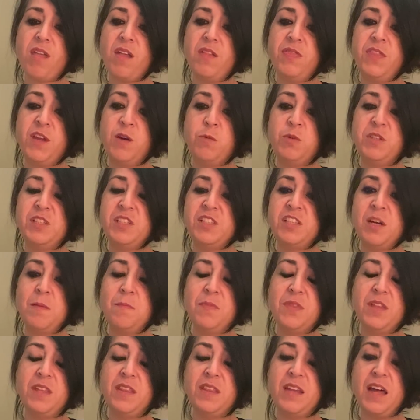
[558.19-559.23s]
There was
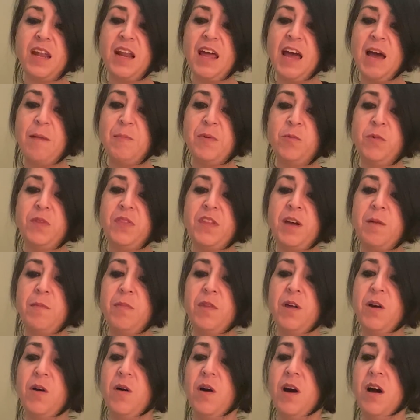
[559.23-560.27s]
something that happened with
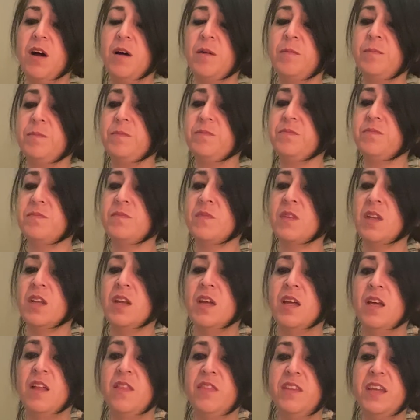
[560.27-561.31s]
them, though.
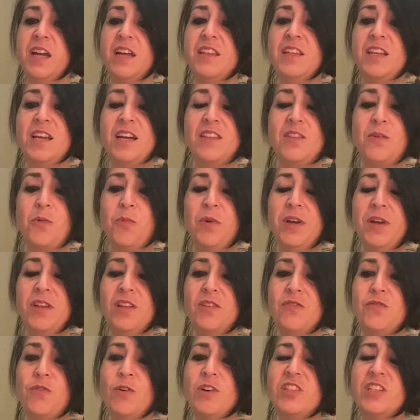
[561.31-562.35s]
Got the Wheel
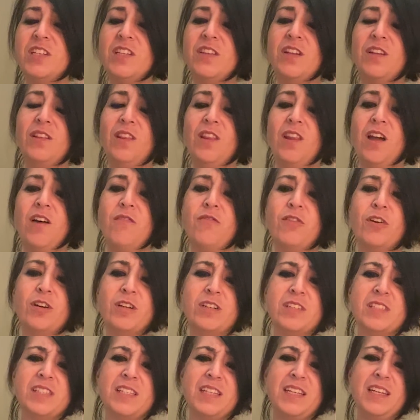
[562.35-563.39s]
of Fortune and the
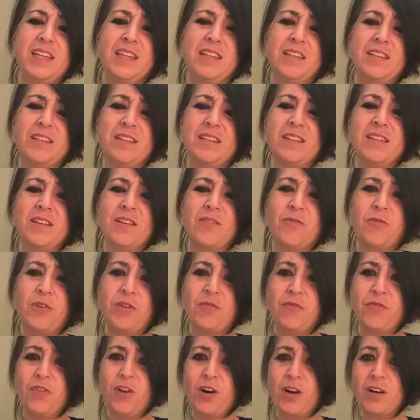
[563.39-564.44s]
Lovers in
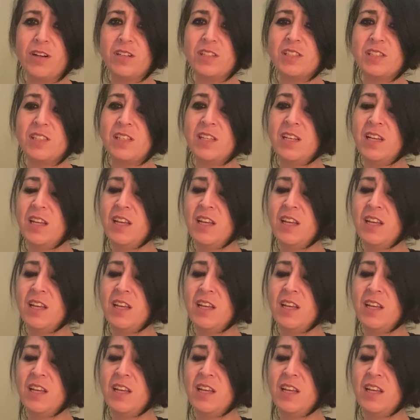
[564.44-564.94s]
reverse.